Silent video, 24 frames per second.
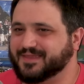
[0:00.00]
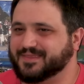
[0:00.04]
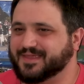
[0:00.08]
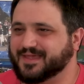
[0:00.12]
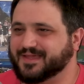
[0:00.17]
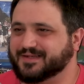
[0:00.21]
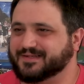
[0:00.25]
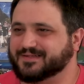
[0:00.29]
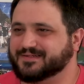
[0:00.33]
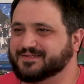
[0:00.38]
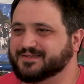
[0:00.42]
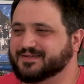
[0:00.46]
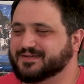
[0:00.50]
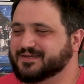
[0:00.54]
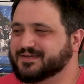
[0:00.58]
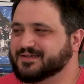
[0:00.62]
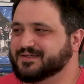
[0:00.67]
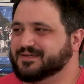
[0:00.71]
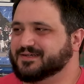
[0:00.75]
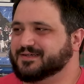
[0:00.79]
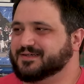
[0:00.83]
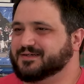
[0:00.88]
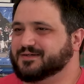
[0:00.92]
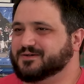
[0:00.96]
And then
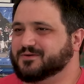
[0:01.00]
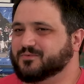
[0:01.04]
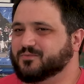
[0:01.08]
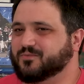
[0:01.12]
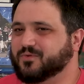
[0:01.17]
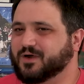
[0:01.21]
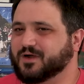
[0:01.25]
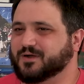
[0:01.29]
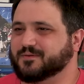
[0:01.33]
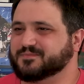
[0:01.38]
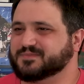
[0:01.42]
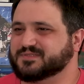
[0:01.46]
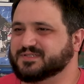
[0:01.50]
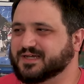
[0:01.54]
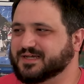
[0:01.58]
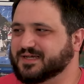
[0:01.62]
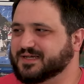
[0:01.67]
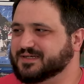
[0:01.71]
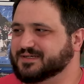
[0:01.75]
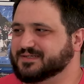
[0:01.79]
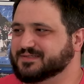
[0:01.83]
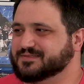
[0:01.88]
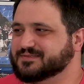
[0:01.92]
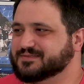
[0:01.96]

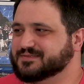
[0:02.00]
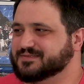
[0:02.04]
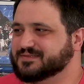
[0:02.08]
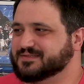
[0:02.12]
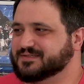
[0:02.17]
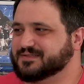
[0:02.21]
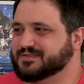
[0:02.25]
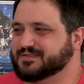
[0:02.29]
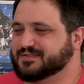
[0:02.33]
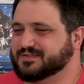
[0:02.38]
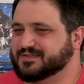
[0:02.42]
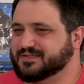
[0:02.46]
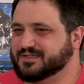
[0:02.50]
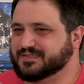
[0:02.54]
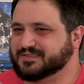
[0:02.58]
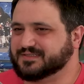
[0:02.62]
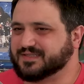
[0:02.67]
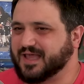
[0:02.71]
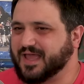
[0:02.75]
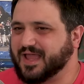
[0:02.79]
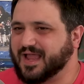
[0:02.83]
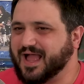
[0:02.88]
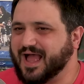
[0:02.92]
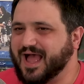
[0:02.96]
Wormtongue
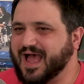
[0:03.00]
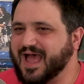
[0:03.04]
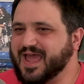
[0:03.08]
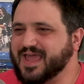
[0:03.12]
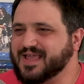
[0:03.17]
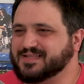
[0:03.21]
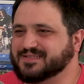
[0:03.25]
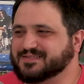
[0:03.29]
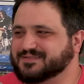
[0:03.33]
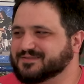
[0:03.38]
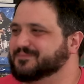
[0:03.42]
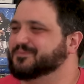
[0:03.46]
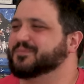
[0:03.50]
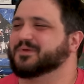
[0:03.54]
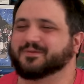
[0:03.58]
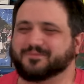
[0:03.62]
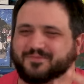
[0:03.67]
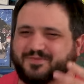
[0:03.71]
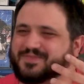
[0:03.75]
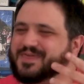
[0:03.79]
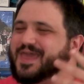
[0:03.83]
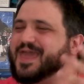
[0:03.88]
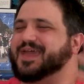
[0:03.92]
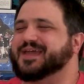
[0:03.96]
is like,
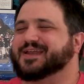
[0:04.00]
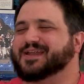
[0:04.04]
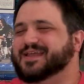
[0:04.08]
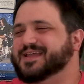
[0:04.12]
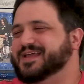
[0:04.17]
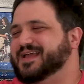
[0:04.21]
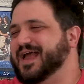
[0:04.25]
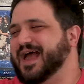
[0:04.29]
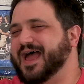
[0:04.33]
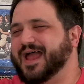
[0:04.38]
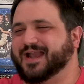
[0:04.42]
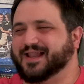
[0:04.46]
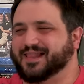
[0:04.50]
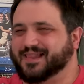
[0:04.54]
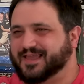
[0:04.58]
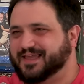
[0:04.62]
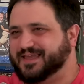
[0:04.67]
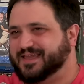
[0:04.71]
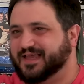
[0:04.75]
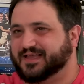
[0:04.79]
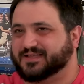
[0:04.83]
Theoden kind of like